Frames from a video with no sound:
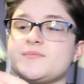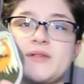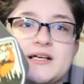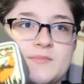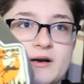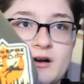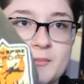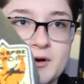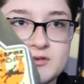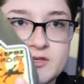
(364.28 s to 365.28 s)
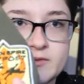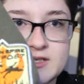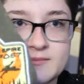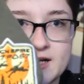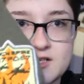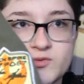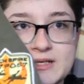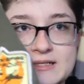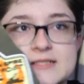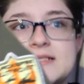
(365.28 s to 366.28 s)
Black Spire Outpost with some
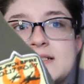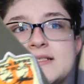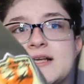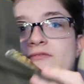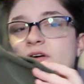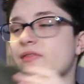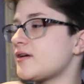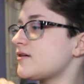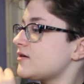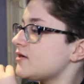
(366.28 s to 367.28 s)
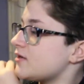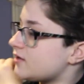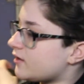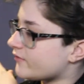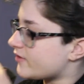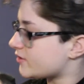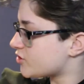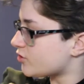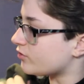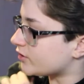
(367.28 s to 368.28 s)
X-Wings and stuff on the
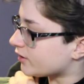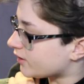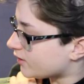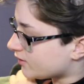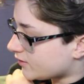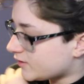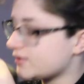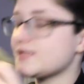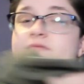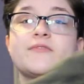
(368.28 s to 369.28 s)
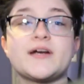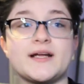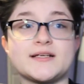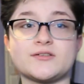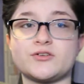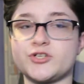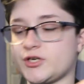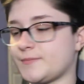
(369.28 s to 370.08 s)
shoulder. Very nice little shirt.